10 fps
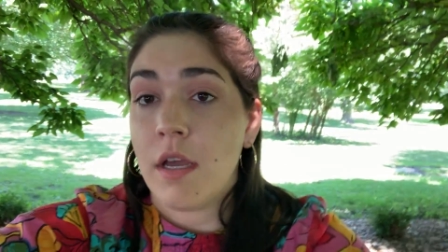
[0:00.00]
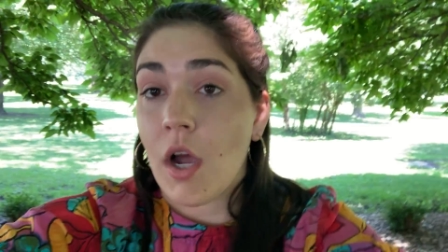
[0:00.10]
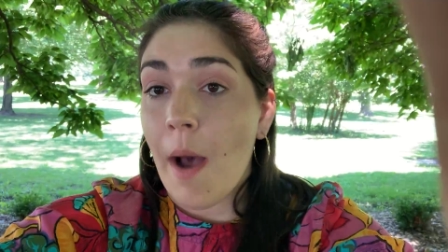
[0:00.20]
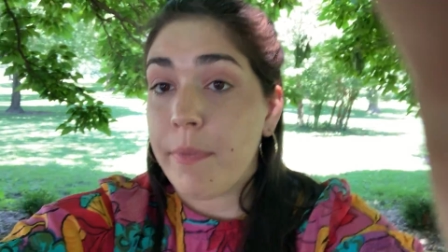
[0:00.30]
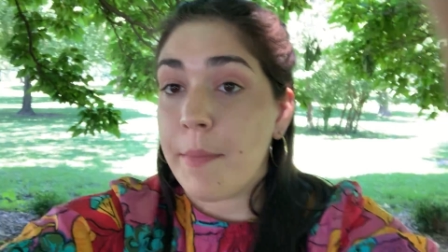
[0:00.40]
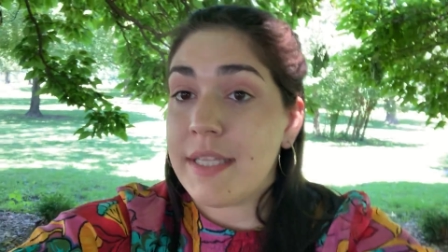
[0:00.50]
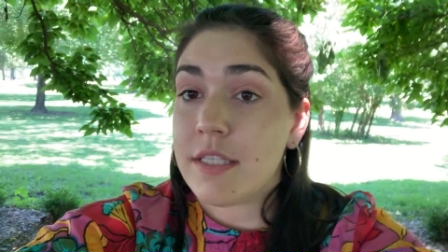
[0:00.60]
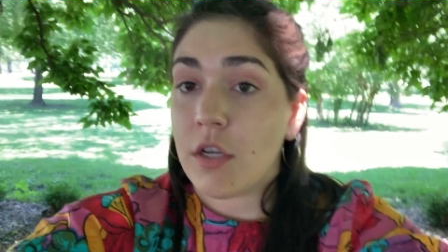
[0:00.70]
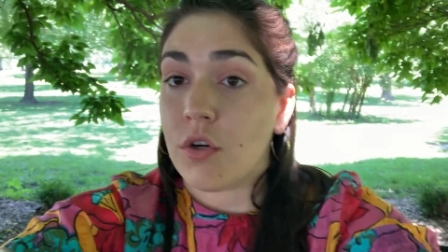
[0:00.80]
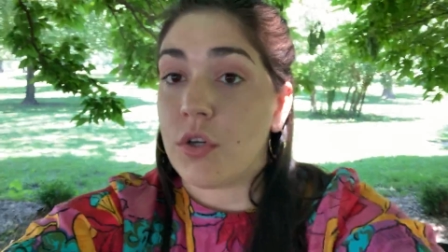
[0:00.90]
compliments
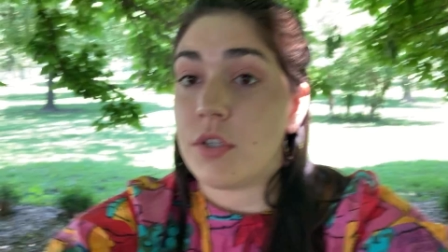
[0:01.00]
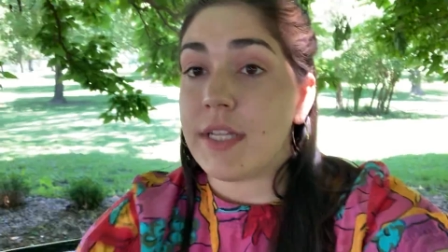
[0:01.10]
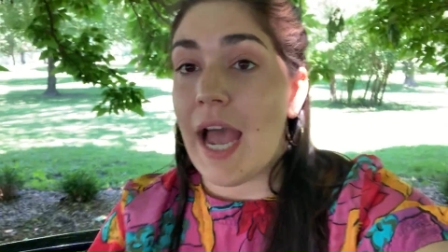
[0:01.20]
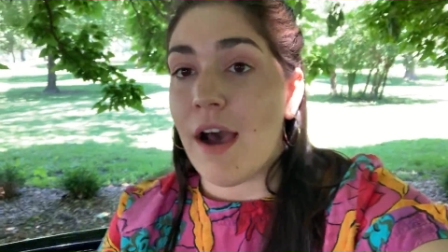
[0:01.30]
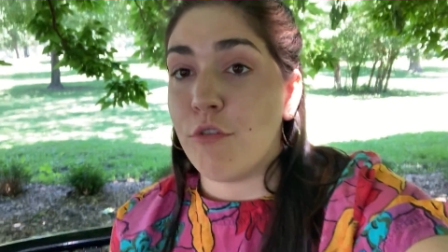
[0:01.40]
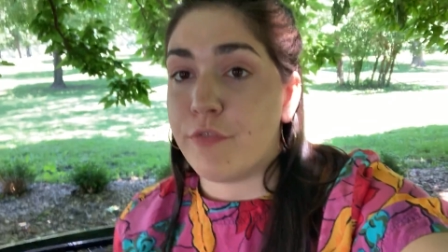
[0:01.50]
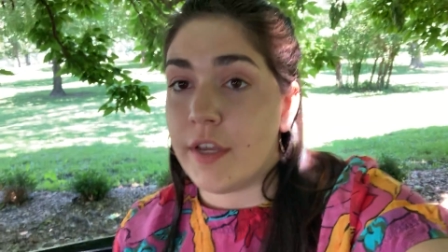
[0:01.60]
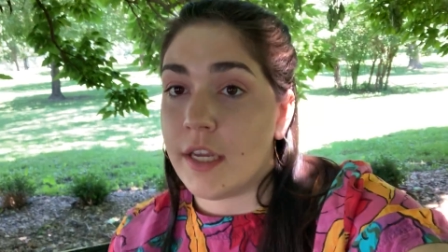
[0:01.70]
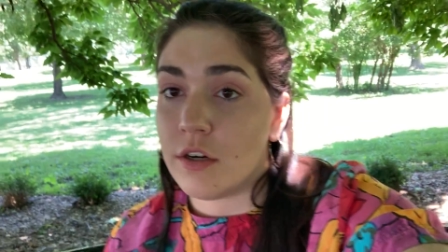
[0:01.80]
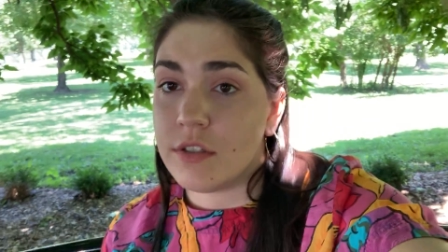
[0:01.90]
the girl's
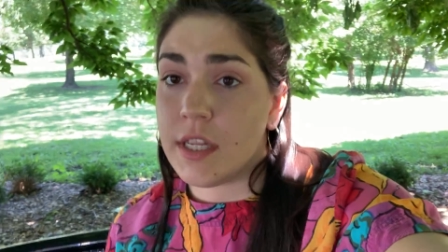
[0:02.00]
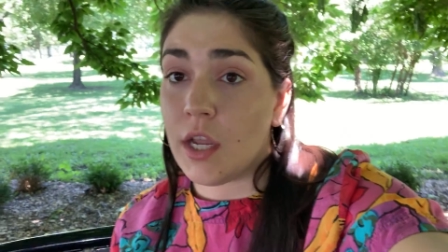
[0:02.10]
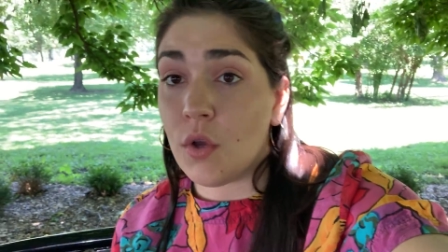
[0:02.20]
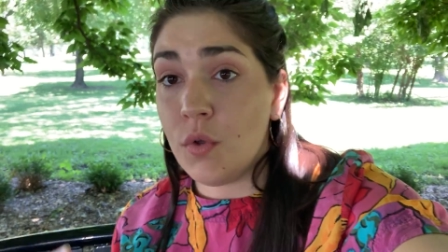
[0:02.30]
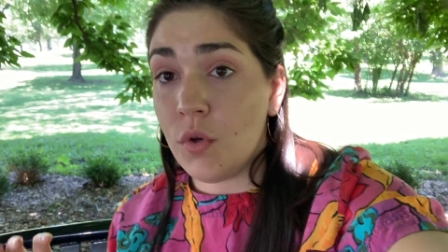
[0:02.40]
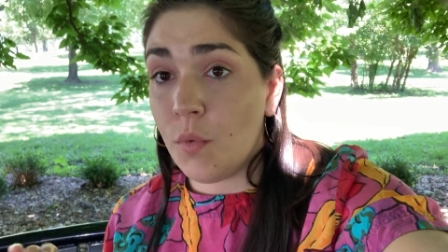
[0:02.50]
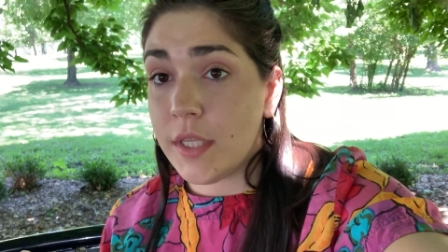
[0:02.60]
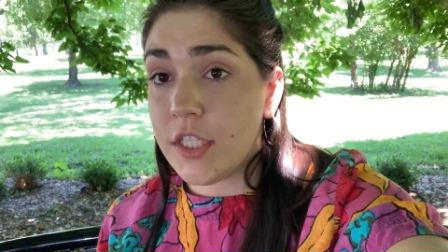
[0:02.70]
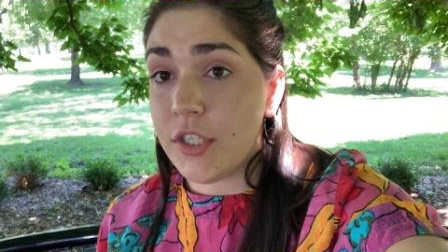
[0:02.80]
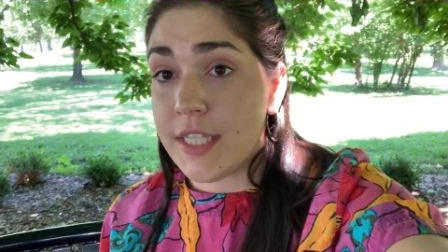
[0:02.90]
outfit or is like ooh
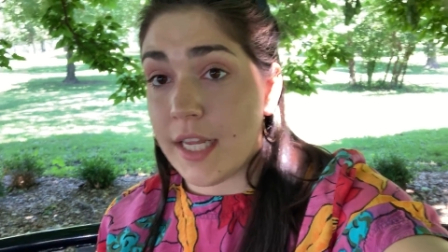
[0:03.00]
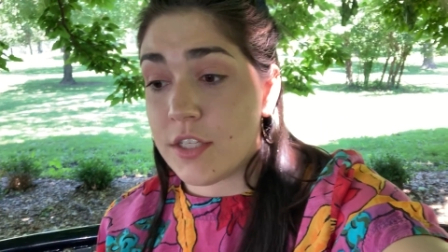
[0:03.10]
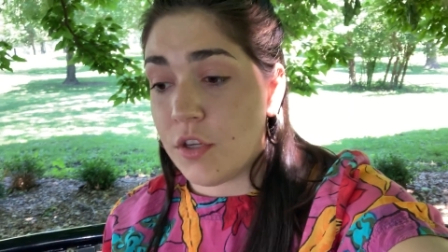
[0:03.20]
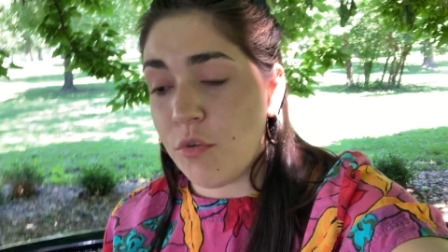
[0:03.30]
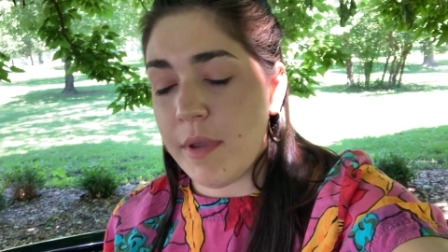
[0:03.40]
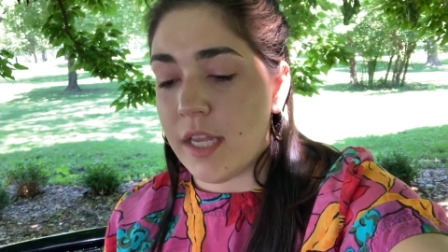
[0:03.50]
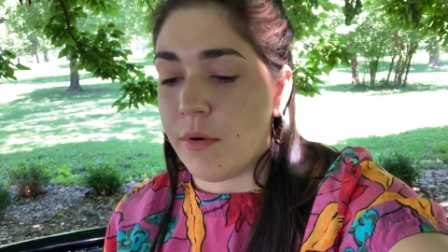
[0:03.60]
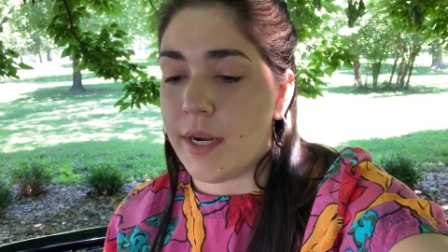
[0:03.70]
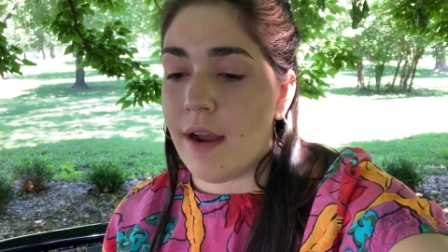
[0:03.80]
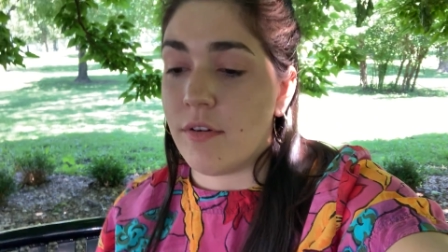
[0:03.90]
what's your tattoo mean or
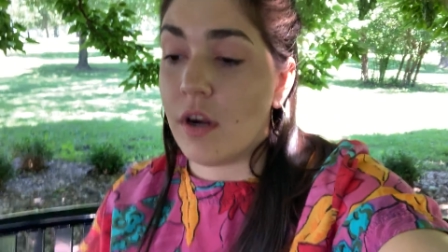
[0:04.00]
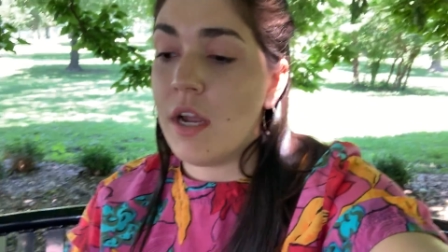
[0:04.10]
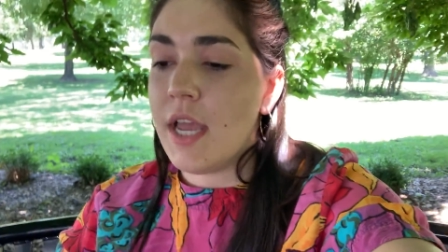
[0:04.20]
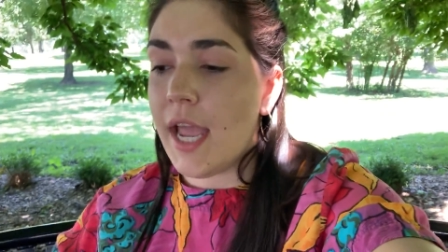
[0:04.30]
whatever